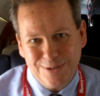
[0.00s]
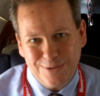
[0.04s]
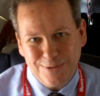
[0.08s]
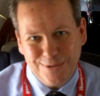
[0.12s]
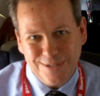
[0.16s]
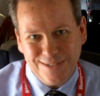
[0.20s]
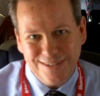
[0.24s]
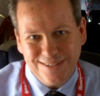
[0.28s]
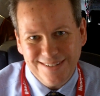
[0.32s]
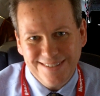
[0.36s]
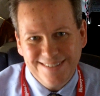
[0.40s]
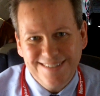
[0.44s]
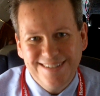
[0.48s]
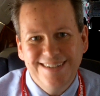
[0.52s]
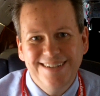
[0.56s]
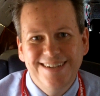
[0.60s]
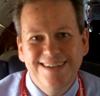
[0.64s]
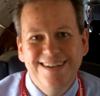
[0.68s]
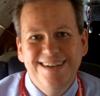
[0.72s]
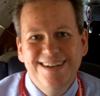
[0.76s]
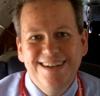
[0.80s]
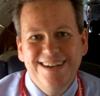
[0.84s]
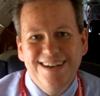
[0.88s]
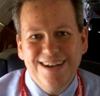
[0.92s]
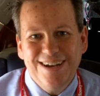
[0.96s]
oil.
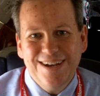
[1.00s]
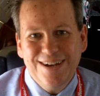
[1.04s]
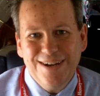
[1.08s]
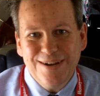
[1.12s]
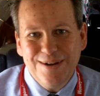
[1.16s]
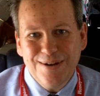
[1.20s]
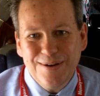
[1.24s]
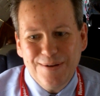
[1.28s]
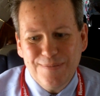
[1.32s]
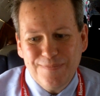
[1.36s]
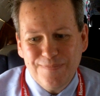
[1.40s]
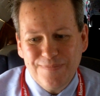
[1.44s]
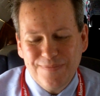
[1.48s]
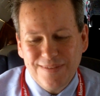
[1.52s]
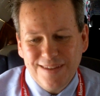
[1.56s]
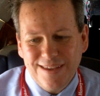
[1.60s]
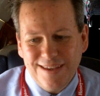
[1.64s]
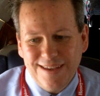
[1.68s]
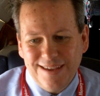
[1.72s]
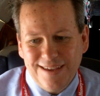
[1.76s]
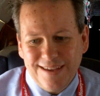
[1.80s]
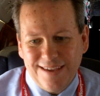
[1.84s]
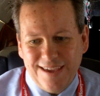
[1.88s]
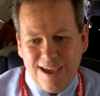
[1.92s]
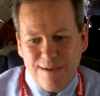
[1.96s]

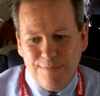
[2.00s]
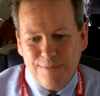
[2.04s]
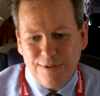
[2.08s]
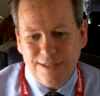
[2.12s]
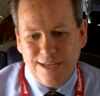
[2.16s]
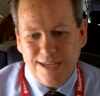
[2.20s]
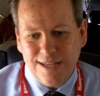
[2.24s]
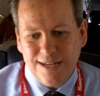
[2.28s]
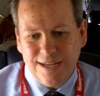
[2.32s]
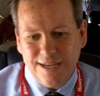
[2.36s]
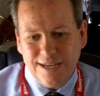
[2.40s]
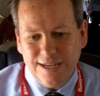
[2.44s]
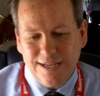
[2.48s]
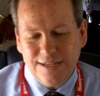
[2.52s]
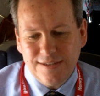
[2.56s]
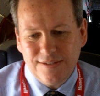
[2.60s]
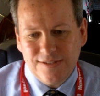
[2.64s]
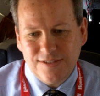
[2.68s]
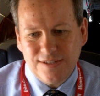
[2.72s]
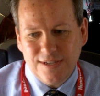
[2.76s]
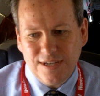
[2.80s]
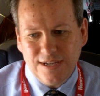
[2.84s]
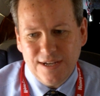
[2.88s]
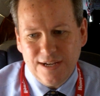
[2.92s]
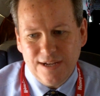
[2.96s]

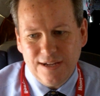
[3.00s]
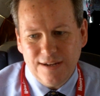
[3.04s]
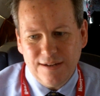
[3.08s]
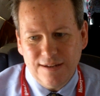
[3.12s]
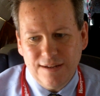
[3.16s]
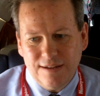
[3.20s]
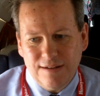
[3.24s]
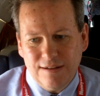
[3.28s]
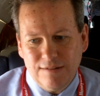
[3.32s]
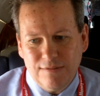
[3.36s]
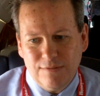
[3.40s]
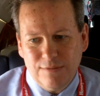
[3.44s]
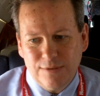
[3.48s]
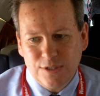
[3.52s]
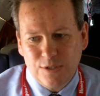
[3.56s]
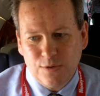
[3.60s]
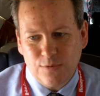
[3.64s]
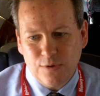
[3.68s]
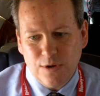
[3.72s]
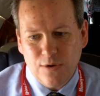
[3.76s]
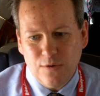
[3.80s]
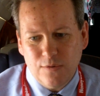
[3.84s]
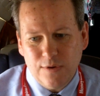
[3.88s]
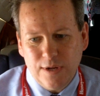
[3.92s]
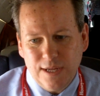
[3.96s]
Camelina was
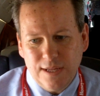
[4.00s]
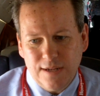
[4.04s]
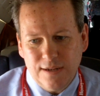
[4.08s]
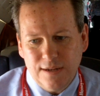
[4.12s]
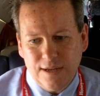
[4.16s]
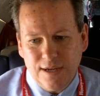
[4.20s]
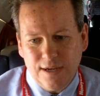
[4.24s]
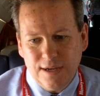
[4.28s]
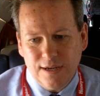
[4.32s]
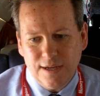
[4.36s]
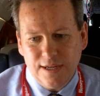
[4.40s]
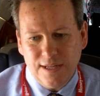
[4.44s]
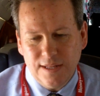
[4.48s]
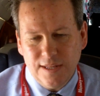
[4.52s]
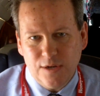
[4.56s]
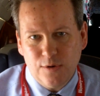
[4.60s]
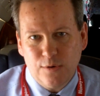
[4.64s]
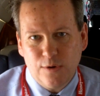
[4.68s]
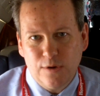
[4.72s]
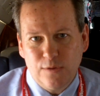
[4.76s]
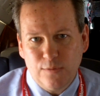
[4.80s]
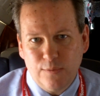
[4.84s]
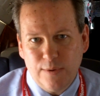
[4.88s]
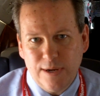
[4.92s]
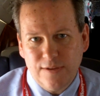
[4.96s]
grown in the
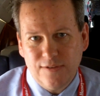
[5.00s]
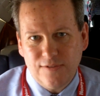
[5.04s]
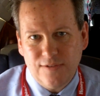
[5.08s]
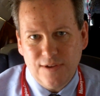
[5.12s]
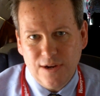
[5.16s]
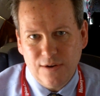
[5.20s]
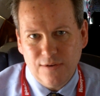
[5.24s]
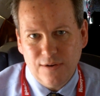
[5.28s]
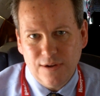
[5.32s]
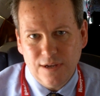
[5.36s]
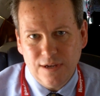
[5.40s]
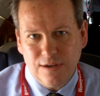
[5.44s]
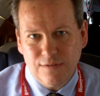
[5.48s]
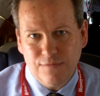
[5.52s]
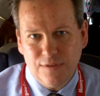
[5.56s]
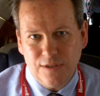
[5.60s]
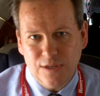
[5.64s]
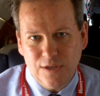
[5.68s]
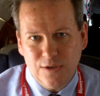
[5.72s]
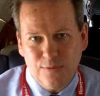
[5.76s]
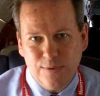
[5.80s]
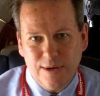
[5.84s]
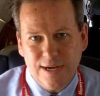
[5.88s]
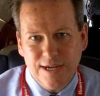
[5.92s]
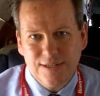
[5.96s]
northwest area of
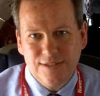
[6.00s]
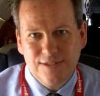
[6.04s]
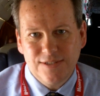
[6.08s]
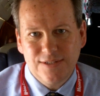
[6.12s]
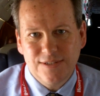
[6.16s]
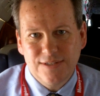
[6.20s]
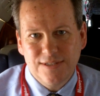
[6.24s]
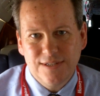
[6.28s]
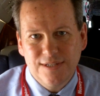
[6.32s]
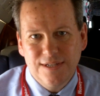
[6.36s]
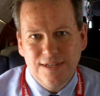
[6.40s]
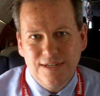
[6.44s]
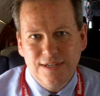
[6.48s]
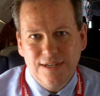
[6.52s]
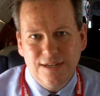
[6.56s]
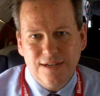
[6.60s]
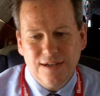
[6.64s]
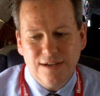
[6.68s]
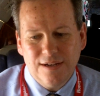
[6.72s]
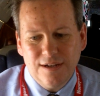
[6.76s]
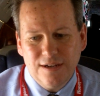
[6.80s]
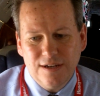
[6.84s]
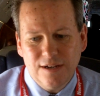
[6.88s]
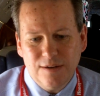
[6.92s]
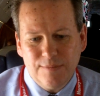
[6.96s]
the U.S.
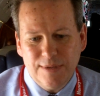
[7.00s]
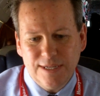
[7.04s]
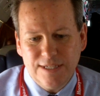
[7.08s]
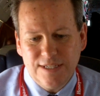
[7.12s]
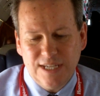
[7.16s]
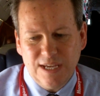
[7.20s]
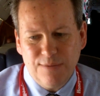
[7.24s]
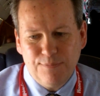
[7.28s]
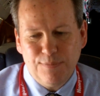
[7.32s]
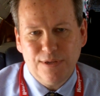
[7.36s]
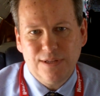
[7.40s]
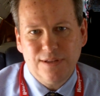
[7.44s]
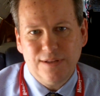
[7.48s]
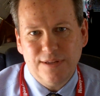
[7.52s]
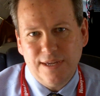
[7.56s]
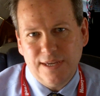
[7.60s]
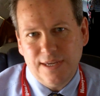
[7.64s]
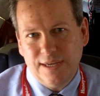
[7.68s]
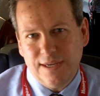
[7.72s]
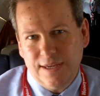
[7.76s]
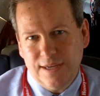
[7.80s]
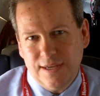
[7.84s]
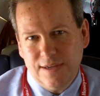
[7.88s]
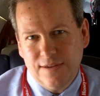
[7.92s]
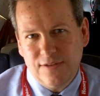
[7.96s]
It
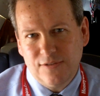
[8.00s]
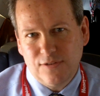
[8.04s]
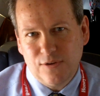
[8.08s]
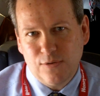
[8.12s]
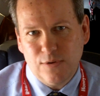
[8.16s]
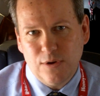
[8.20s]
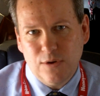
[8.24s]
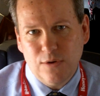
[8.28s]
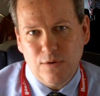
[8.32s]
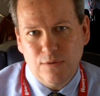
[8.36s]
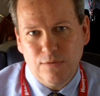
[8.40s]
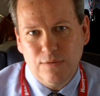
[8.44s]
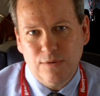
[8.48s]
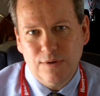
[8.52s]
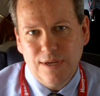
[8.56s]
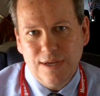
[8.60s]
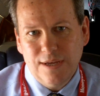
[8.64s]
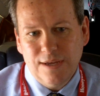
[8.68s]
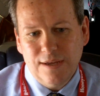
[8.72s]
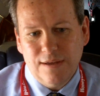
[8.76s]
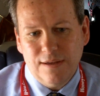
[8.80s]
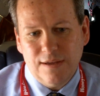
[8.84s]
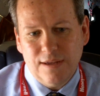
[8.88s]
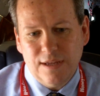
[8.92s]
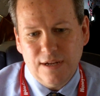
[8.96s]
typically is grown
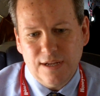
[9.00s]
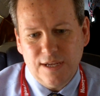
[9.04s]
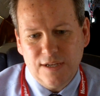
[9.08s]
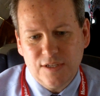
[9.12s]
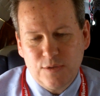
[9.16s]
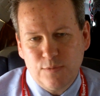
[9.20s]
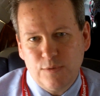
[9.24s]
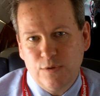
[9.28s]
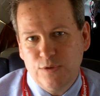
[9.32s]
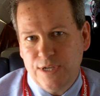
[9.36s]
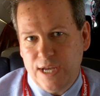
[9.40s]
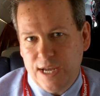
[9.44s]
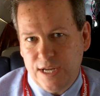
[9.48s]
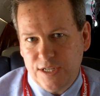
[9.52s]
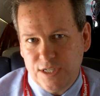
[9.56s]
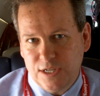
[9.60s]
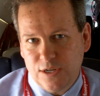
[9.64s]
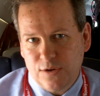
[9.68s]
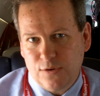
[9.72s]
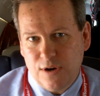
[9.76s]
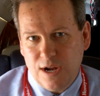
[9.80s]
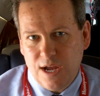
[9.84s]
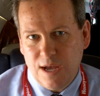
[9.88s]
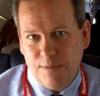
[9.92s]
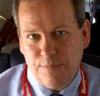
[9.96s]
as a
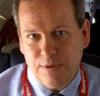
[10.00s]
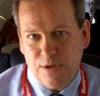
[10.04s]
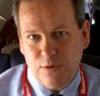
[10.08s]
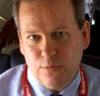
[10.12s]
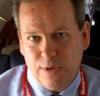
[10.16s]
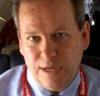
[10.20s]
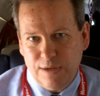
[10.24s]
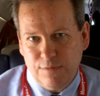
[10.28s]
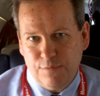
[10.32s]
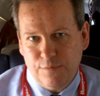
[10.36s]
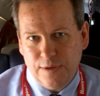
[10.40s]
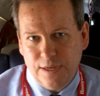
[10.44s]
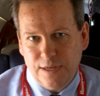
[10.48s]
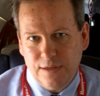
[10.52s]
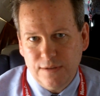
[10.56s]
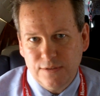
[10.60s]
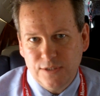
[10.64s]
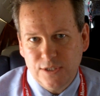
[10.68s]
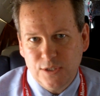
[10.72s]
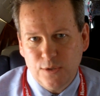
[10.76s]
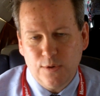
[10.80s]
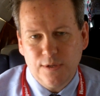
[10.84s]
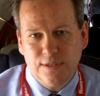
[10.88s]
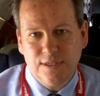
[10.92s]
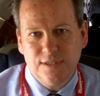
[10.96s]
rotation crop in wheat
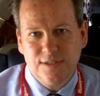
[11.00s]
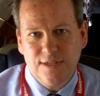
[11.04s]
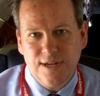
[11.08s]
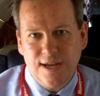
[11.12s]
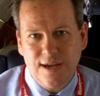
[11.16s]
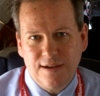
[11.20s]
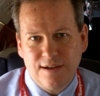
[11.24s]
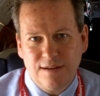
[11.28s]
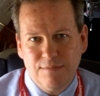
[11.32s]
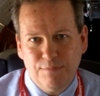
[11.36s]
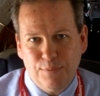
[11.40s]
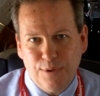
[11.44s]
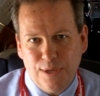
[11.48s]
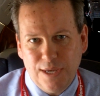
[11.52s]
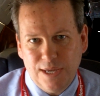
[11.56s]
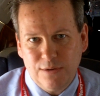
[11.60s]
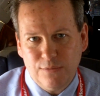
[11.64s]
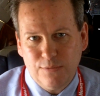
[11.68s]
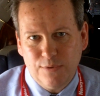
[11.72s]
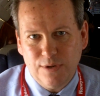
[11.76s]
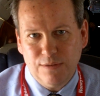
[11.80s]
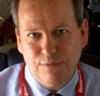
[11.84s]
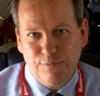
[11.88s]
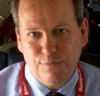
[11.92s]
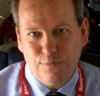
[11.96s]
fields, so it does not
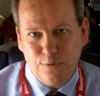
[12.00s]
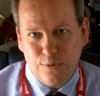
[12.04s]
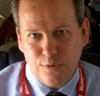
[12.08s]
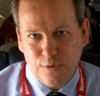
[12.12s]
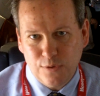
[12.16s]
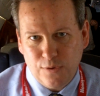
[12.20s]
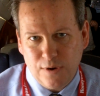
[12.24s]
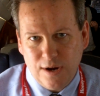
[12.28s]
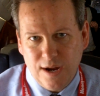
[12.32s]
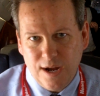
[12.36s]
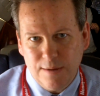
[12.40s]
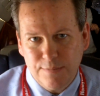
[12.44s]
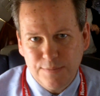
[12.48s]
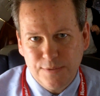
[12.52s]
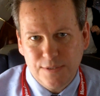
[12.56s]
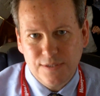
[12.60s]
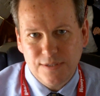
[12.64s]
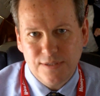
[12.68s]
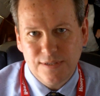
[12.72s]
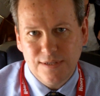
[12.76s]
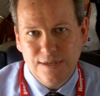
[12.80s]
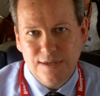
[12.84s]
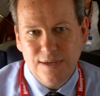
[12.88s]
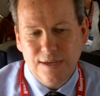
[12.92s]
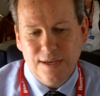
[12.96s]
compete with food crops.
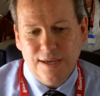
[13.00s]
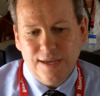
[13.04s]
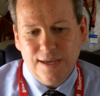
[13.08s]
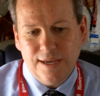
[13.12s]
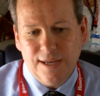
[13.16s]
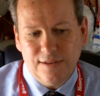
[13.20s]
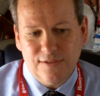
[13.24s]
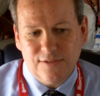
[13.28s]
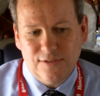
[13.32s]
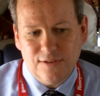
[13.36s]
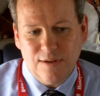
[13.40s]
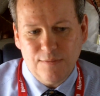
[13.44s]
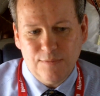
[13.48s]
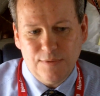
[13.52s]
It's